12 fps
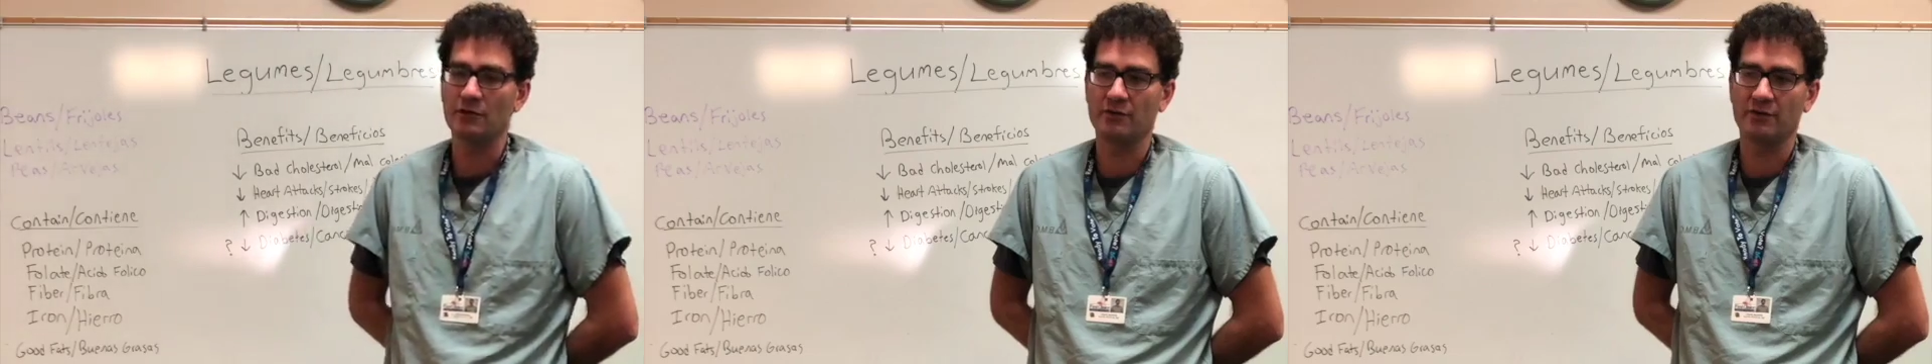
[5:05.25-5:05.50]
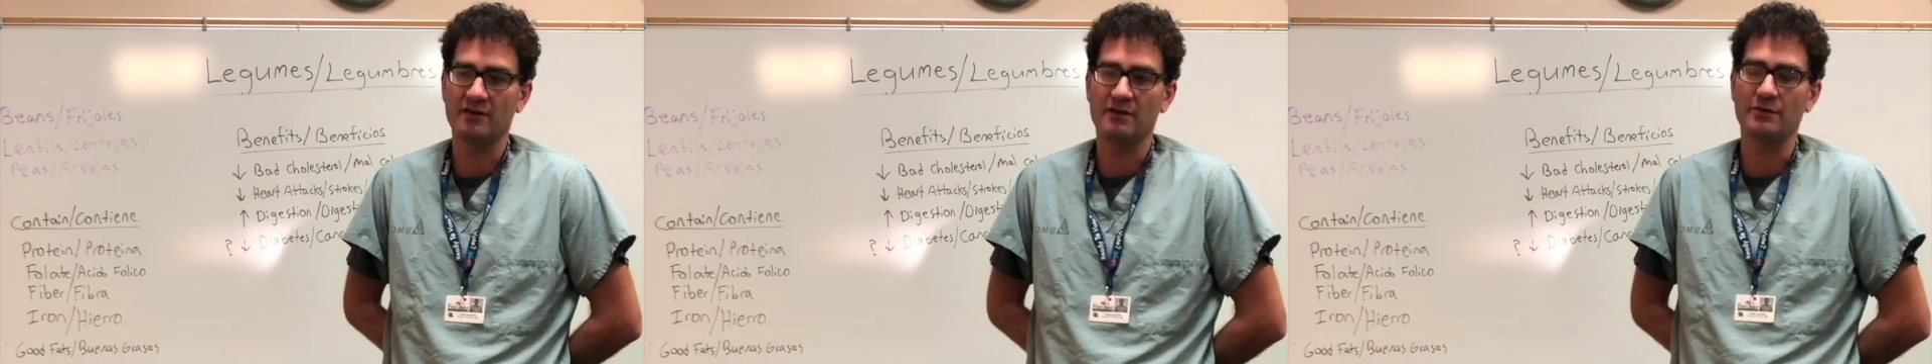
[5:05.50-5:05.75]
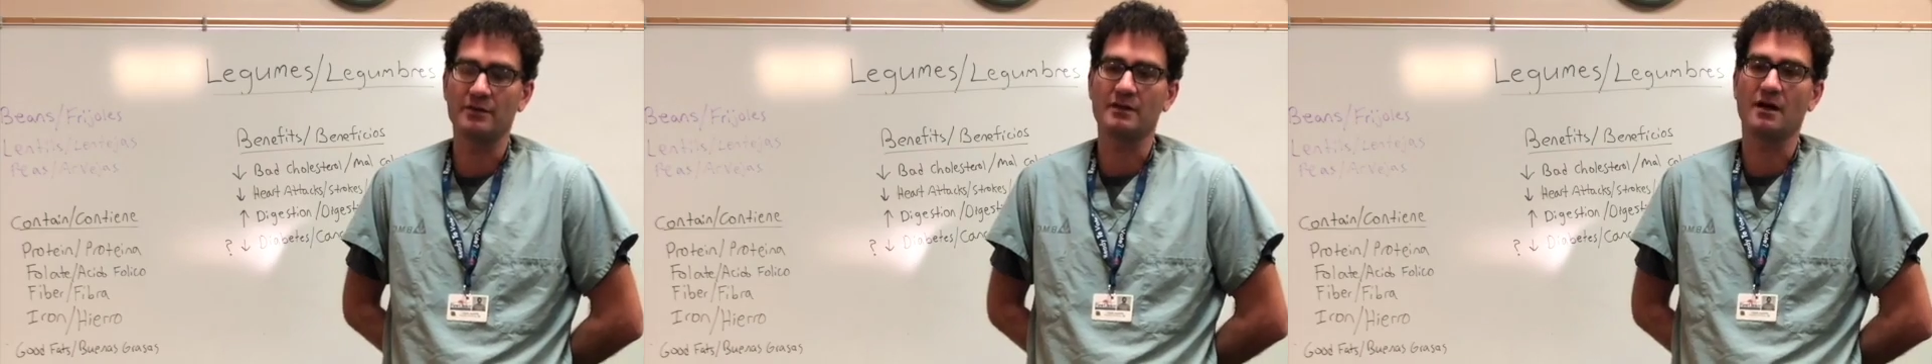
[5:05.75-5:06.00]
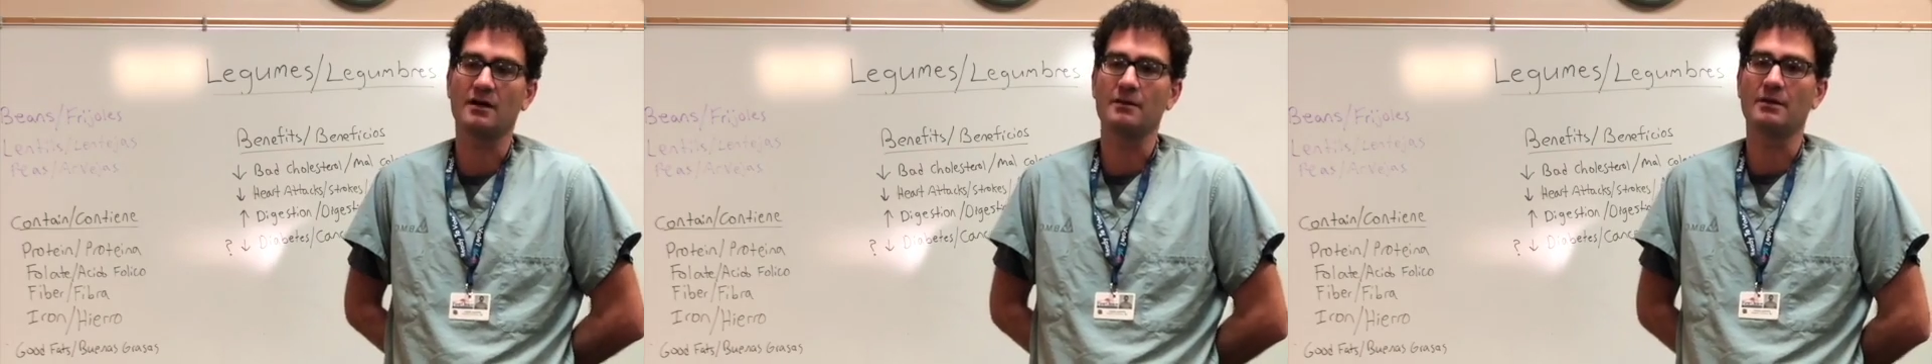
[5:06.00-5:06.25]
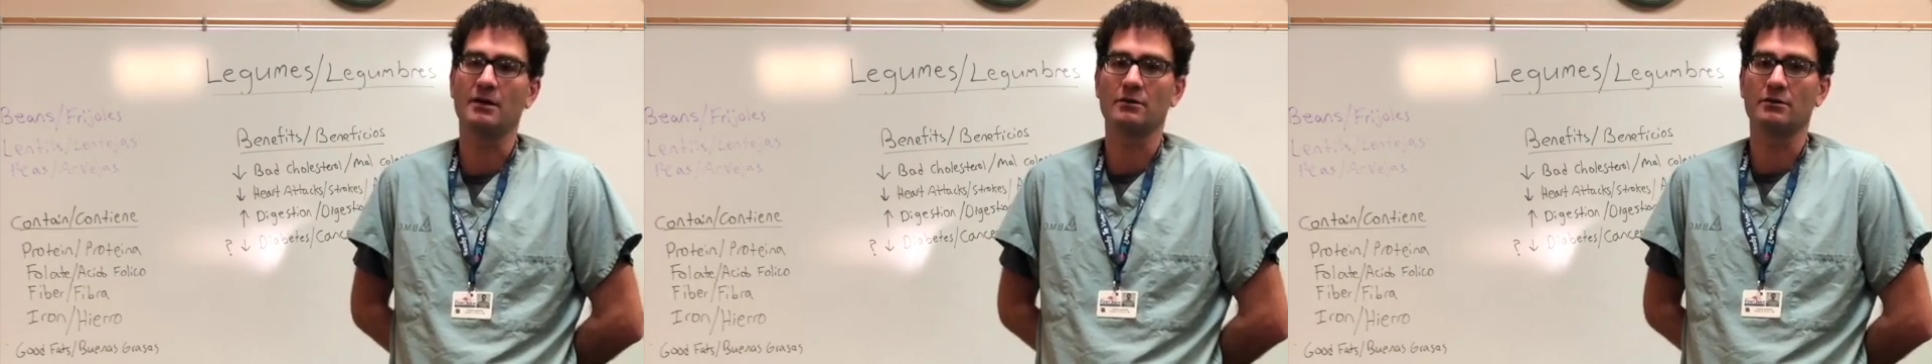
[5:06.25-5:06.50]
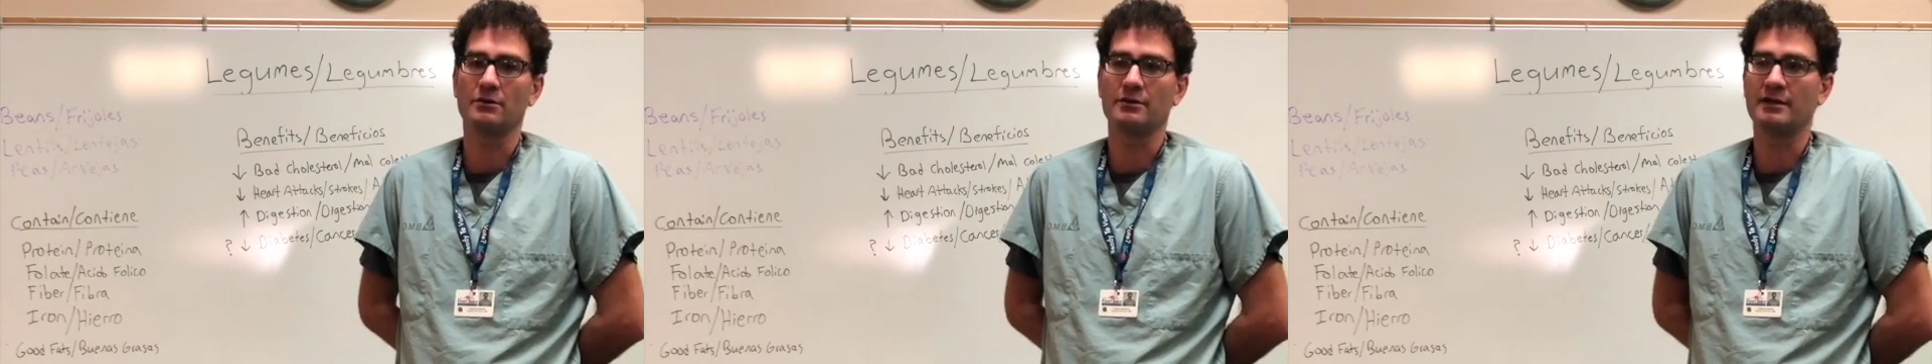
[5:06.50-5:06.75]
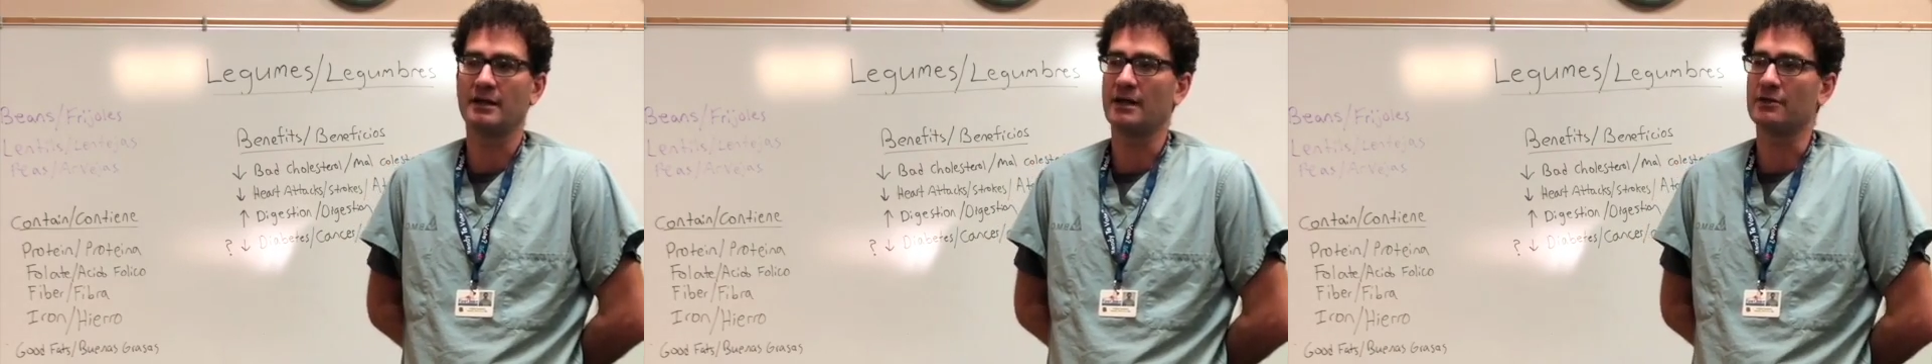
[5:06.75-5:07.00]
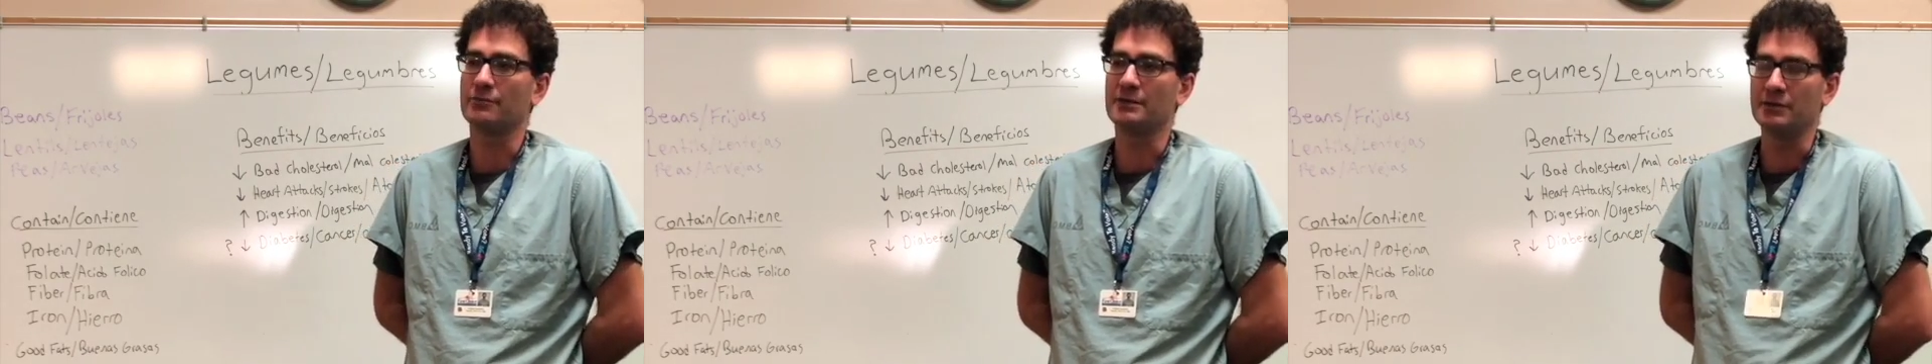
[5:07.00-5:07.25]
you'll see that we talk about learning how
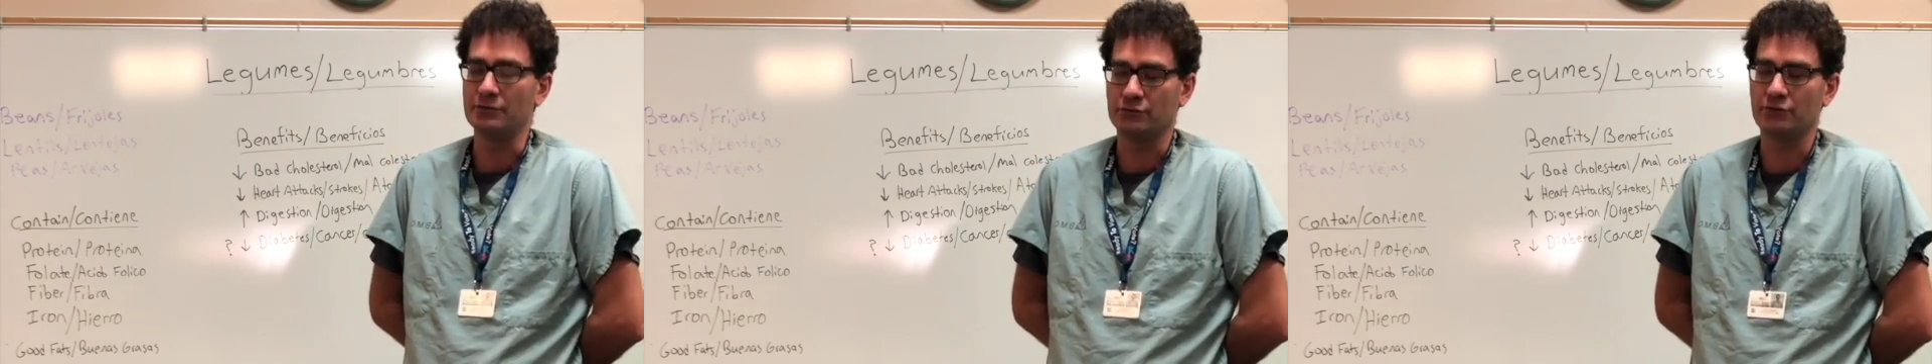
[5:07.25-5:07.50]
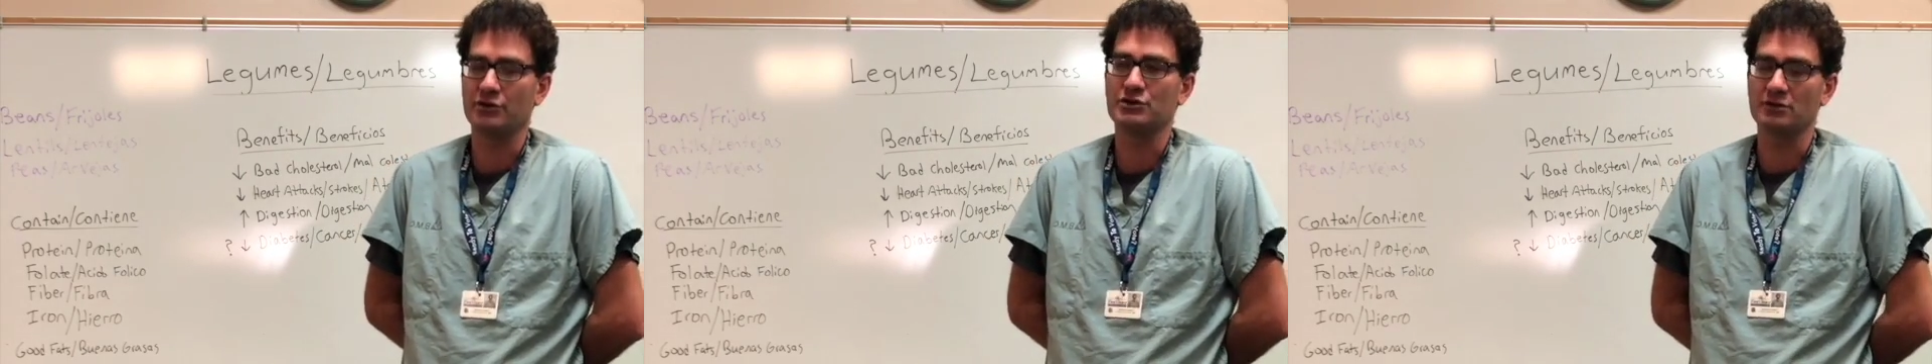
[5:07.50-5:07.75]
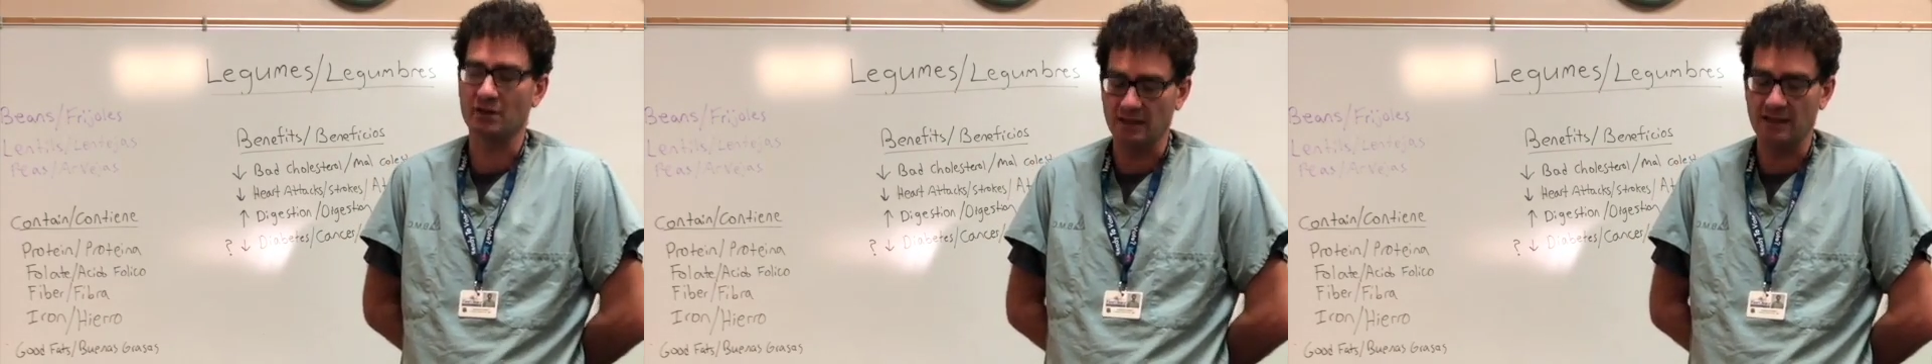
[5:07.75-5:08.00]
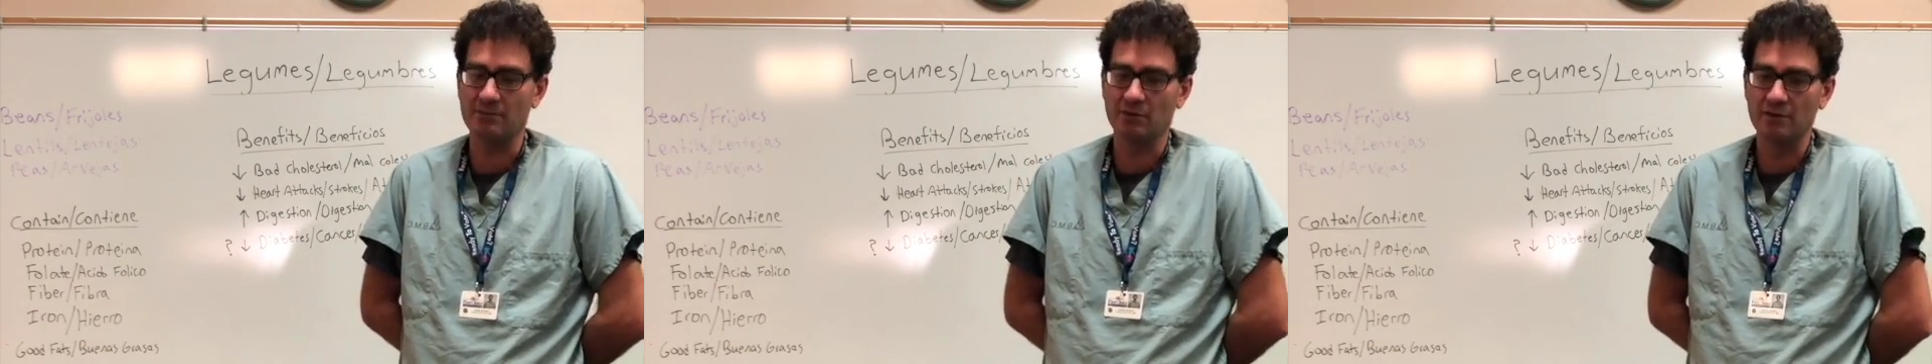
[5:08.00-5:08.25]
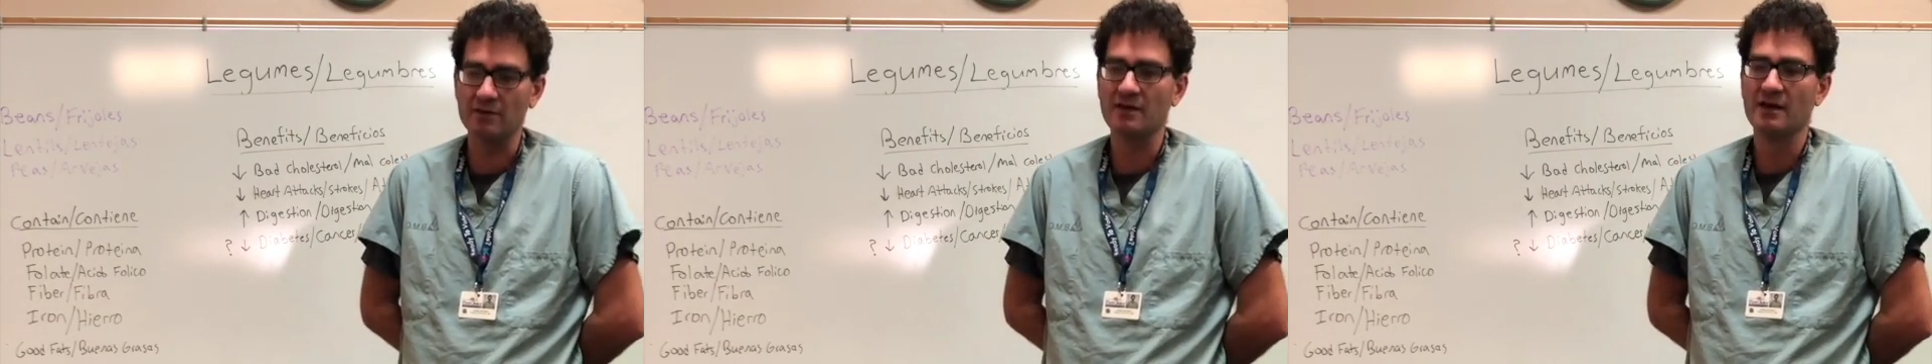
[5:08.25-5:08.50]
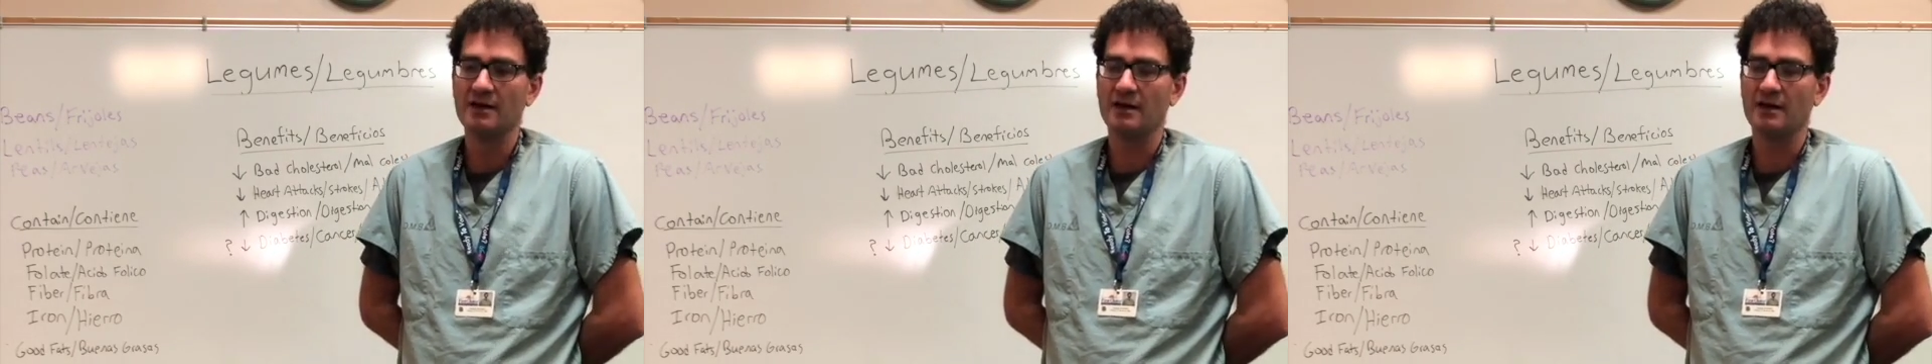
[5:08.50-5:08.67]
to read nutritional labels,